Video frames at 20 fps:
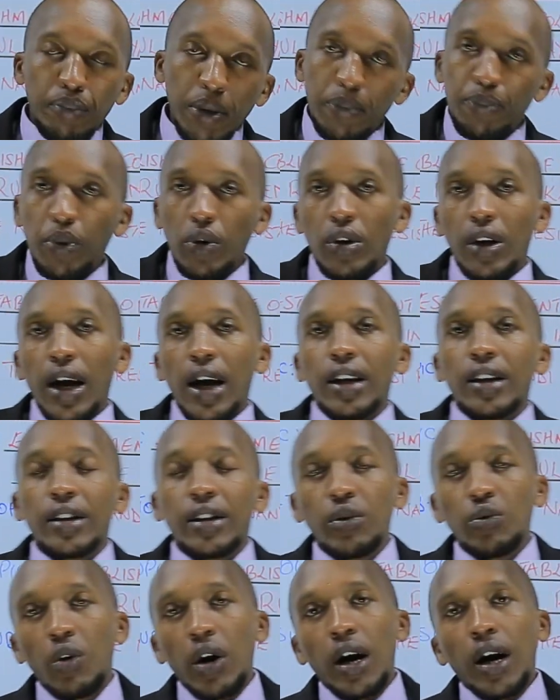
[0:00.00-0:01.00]
people and
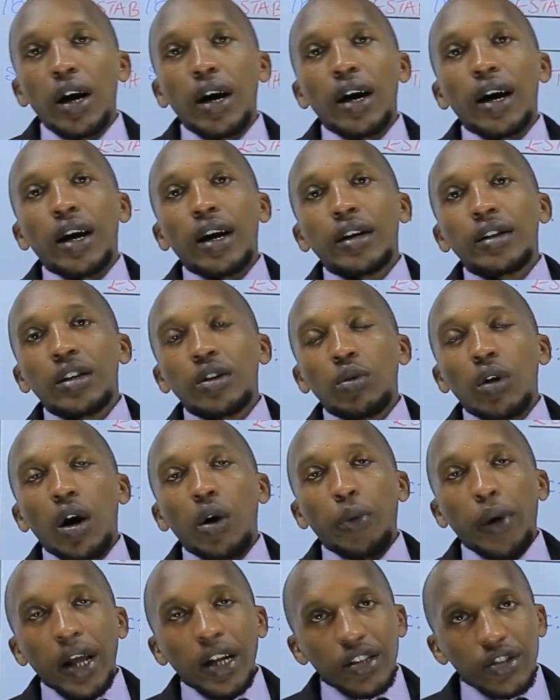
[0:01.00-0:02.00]
they were, they were
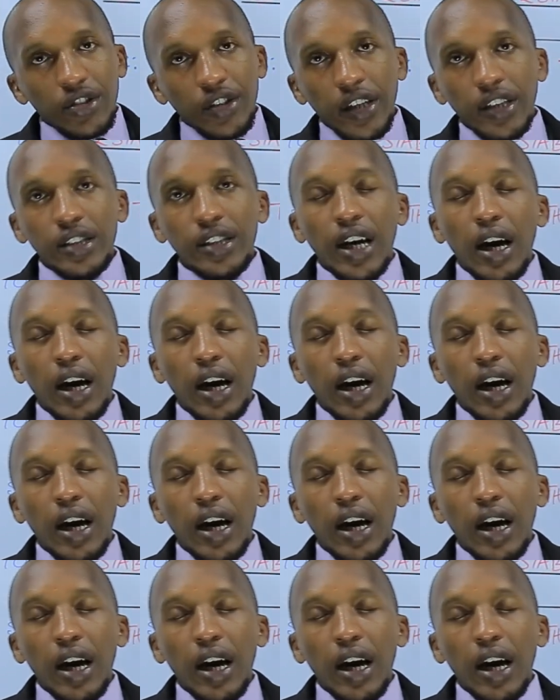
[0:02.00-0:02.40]
well trained.